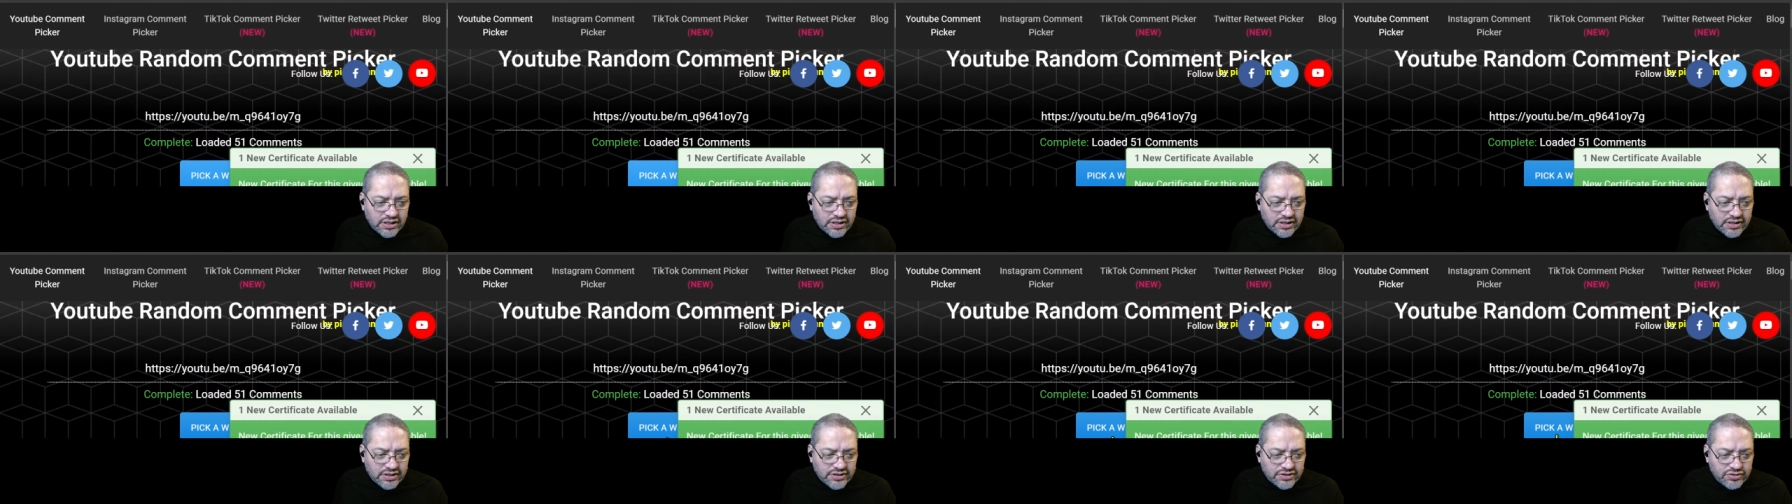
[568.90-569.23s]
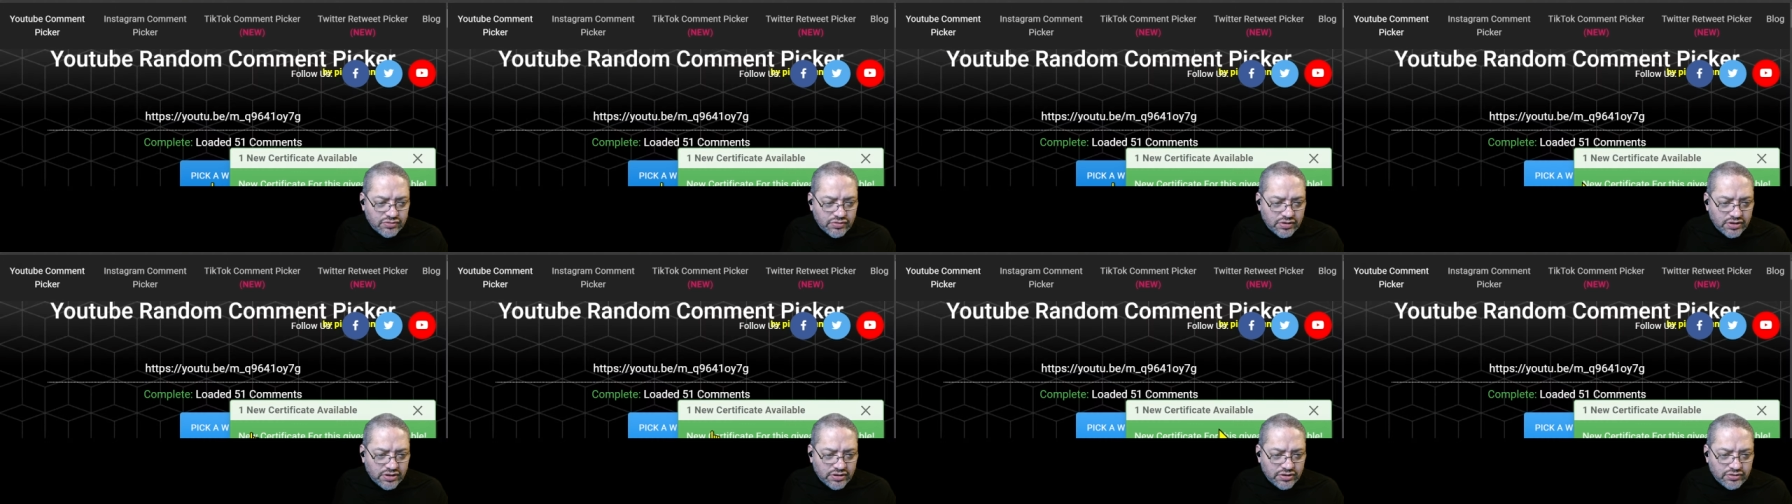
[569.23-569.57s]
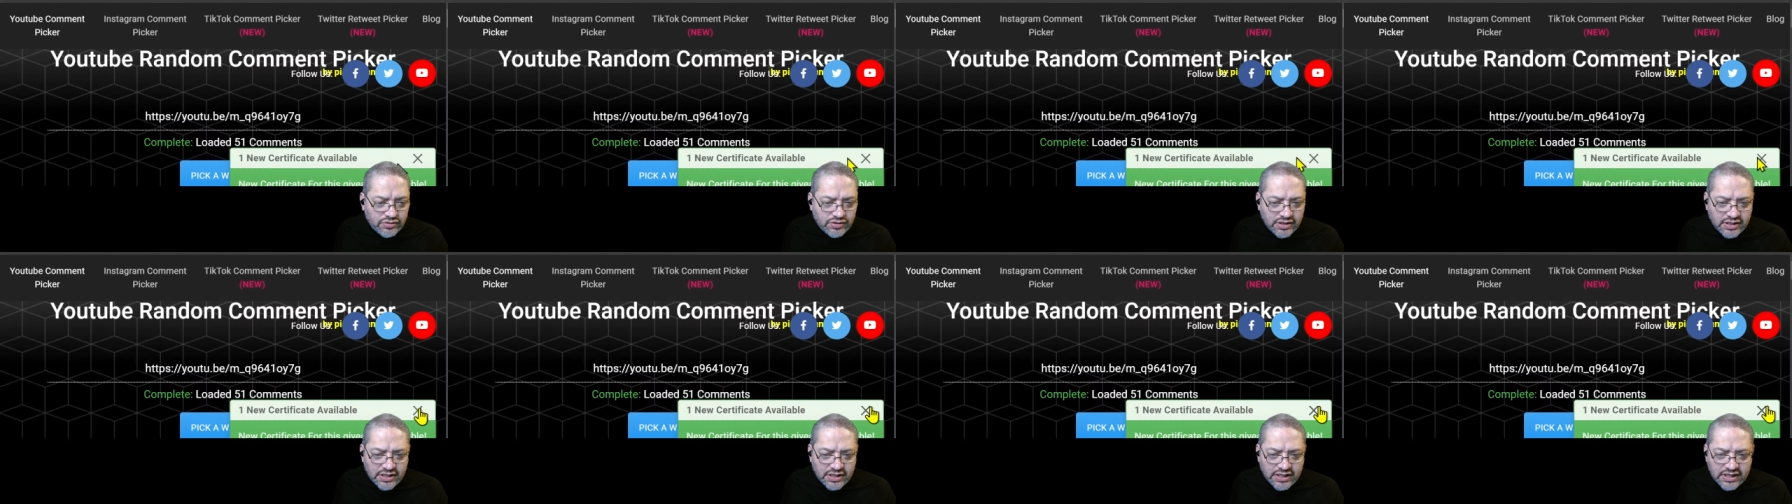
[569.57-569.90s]
Uh, let's go on
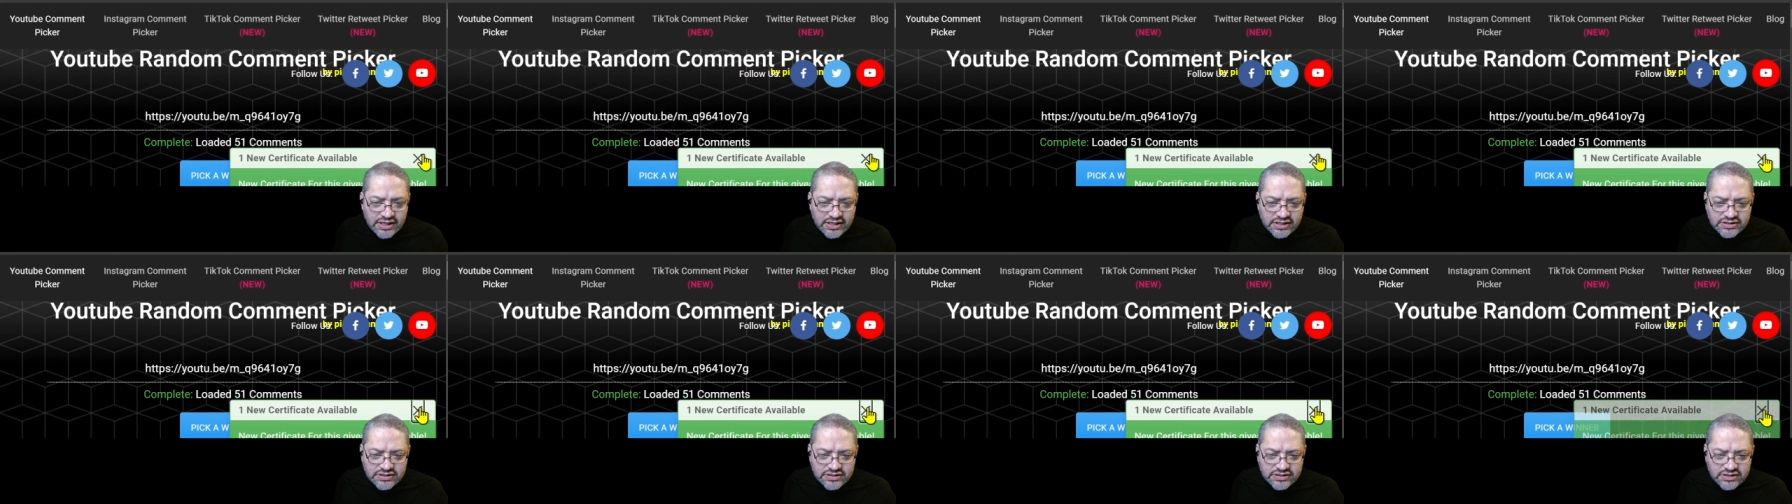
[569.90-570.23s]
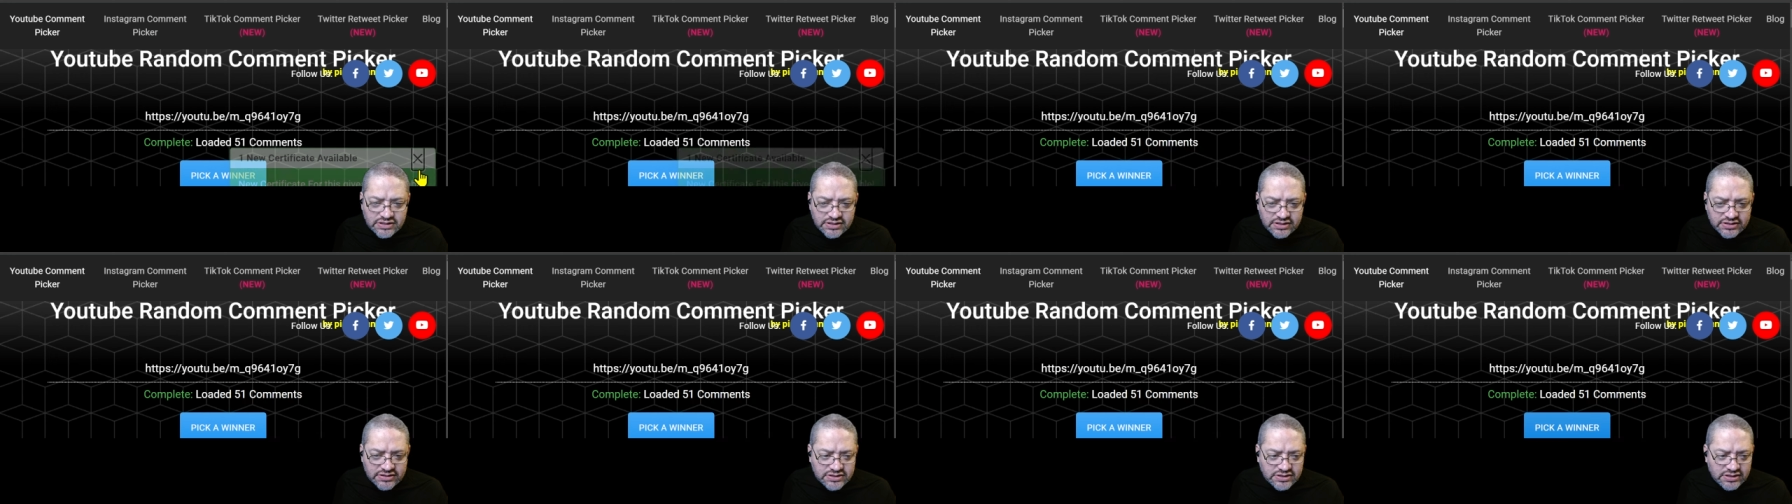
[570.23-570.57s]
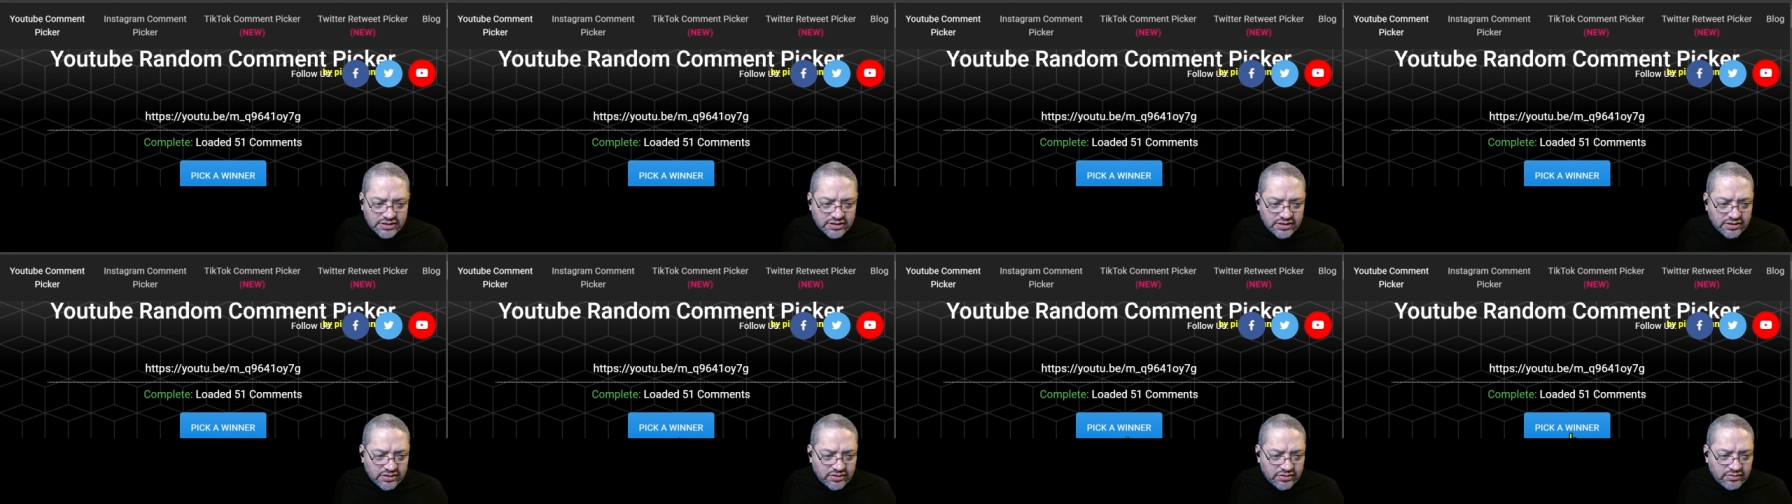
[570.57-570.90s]
to the next. Let's
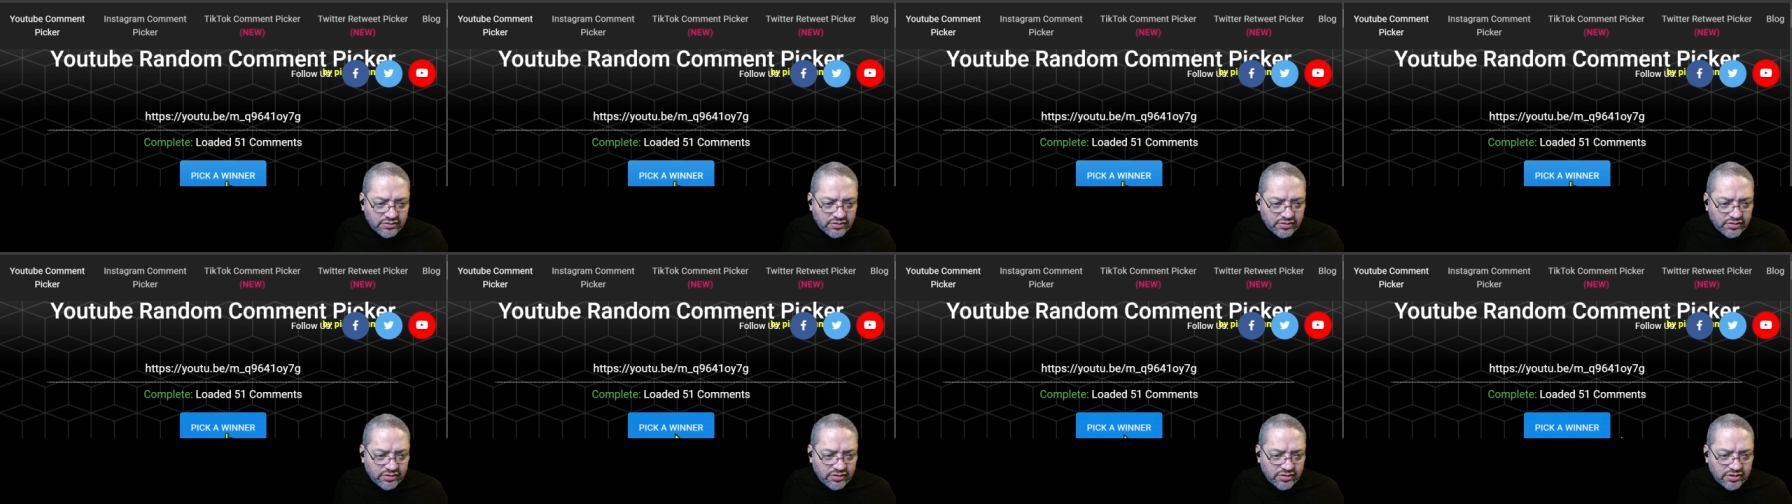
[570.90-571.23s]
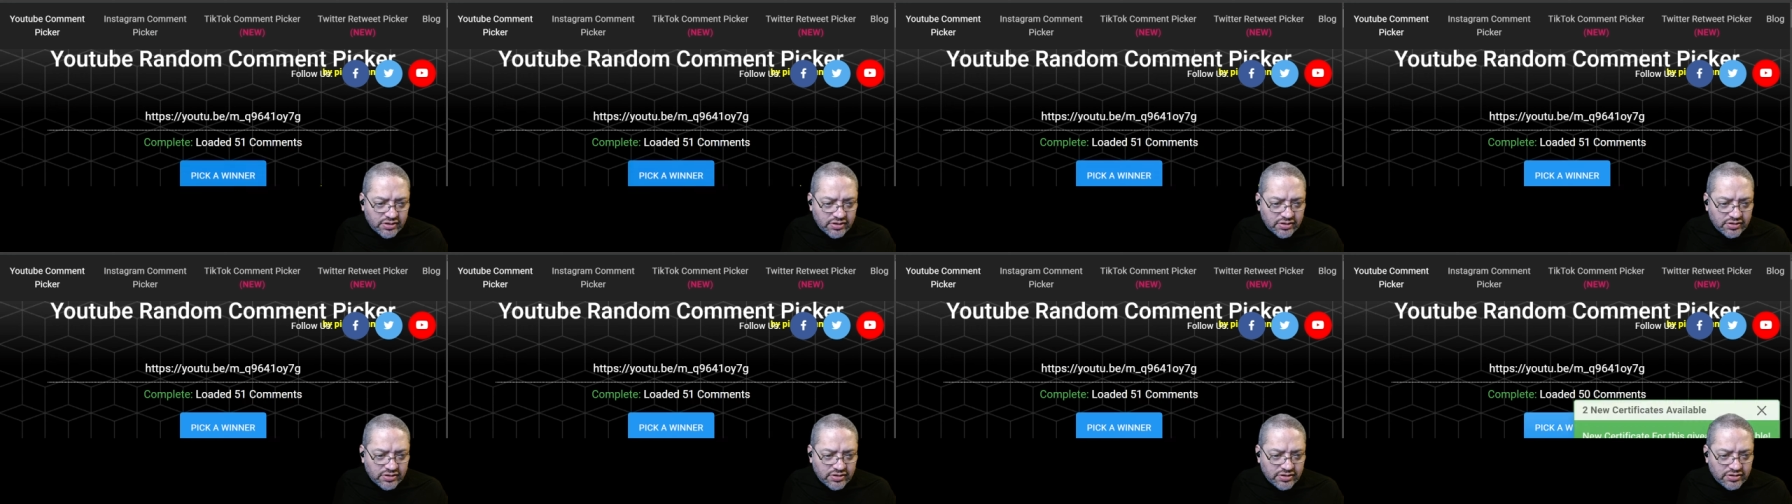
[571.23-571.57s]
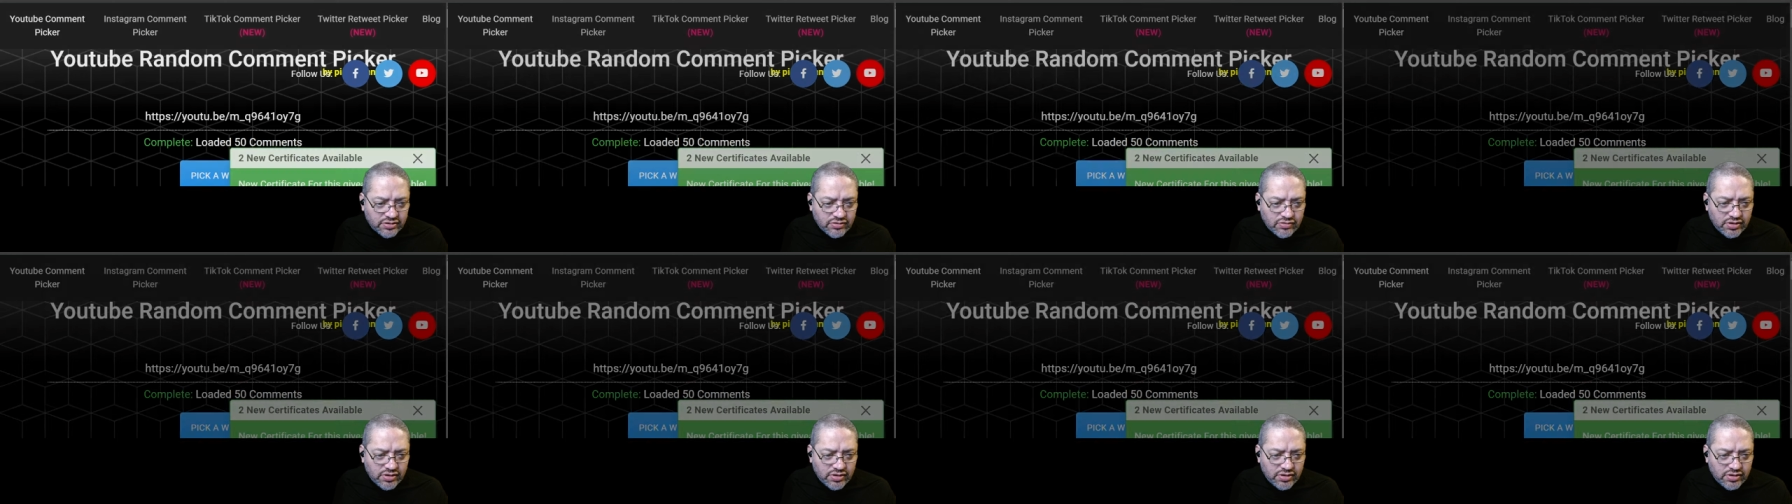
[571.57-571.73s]
see here. We're